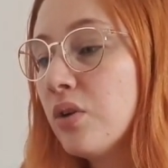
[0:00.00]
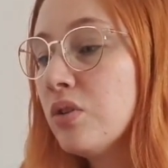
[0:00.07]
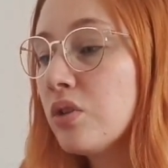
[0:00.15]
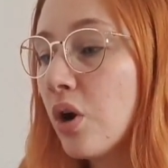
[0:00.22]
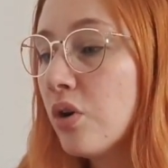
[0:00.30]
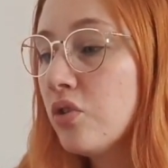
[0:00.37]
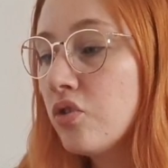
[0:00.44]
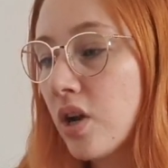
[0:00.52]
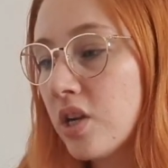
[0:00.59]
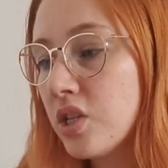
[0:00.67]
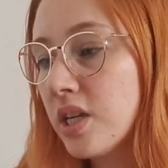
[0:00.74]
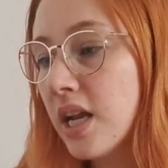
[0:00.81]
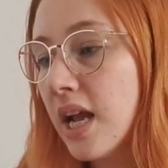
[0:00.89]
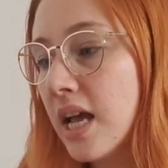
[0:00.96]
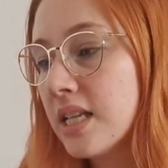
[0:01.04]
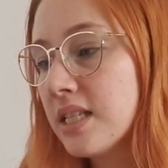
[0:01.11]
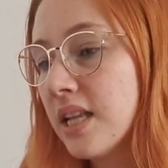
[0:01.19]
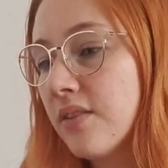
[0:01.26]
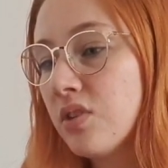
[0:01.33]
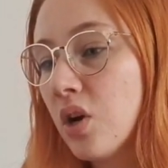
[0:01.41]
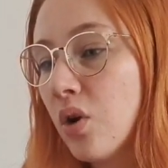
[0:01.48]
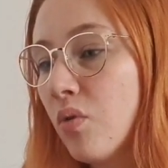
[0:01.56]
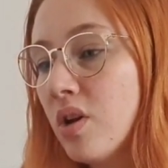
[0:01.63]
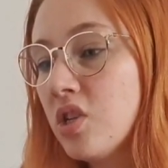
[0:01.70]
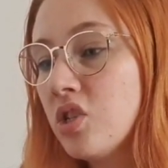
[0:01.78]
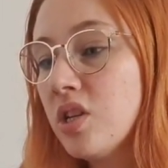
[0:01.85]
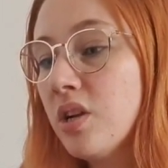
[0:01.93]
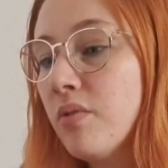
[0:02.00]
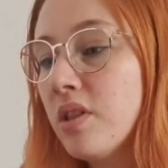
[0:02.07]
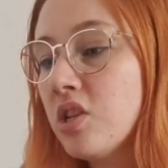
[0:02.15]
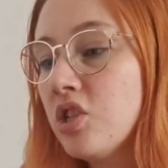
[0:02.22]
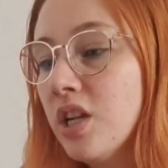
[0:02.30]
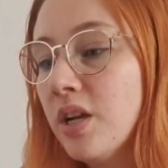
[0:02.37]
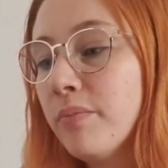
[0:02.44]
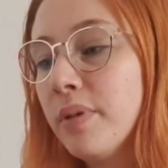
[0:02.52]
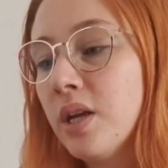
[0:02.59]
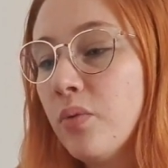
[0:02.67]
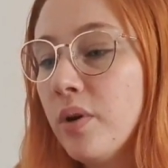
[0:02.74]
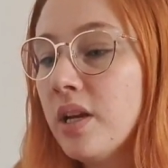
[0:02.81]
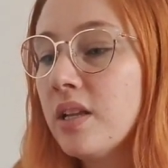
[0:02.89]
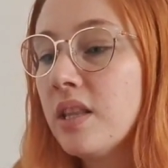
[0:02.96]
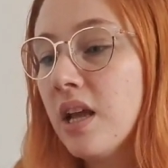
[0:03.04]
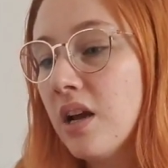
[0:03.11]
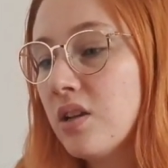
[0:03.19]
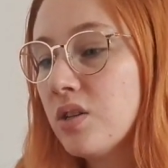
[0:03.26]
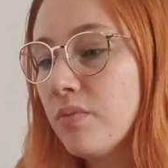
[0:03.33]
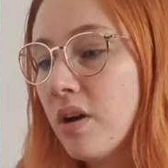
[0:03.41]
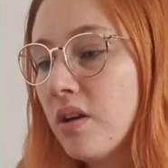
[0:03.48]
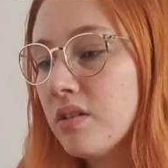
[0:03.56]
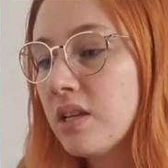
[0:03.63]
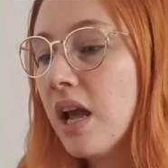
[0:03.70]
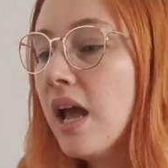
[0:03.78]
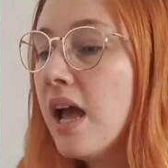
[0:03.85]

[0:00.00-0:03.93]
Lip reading: whose own tragedy has left her questioning whether she can be queen of the underworld.